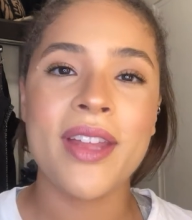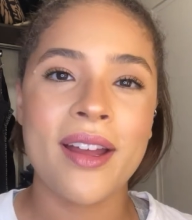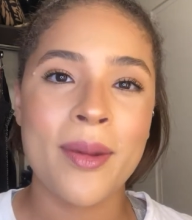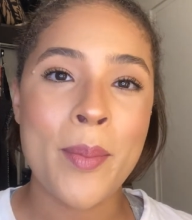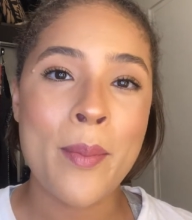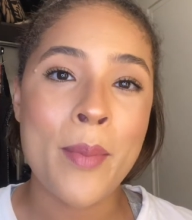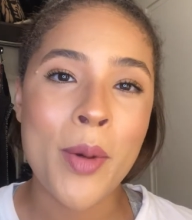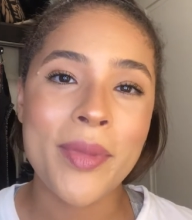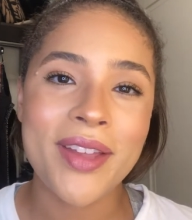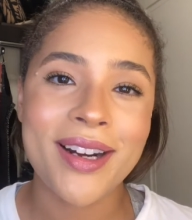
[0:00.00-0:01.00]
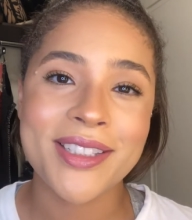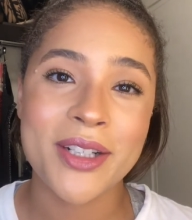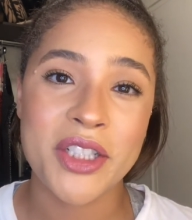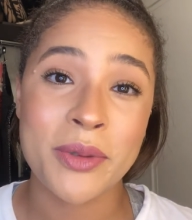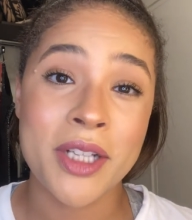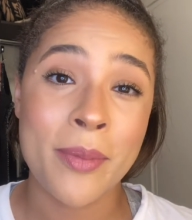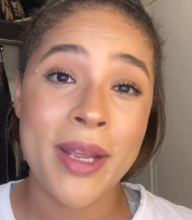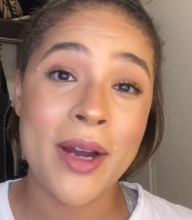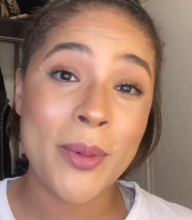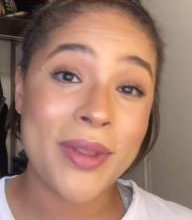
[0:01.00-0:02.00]
The moment that I saw she was
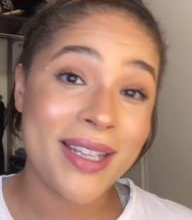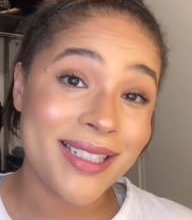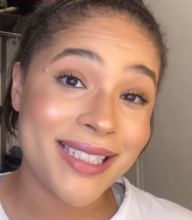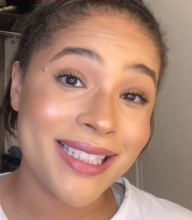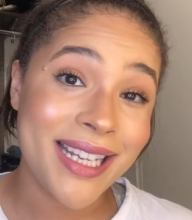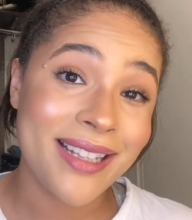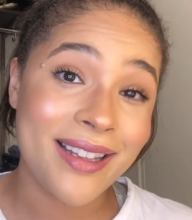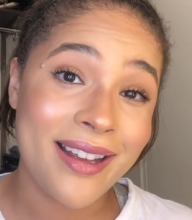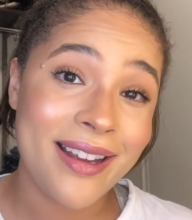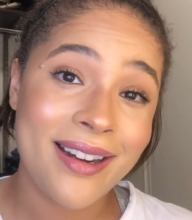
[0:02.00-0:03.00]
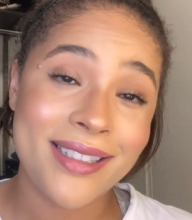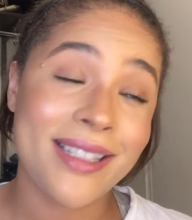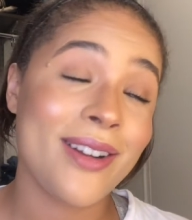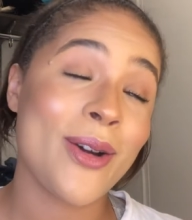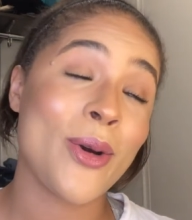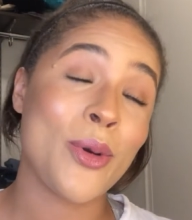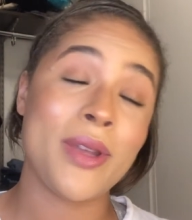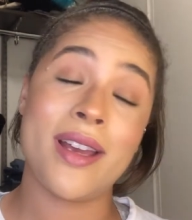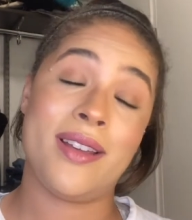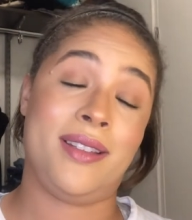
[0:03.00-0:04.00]
coming out with a skin line, I said,
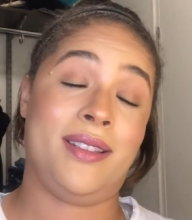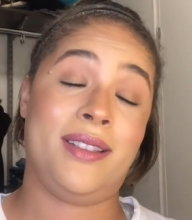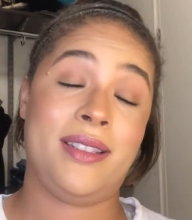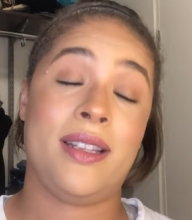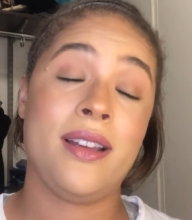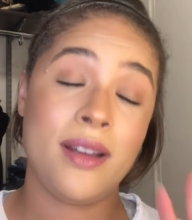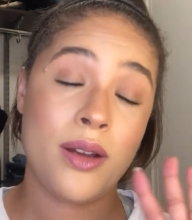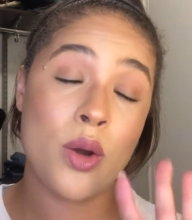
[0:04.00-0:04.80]
oh yes,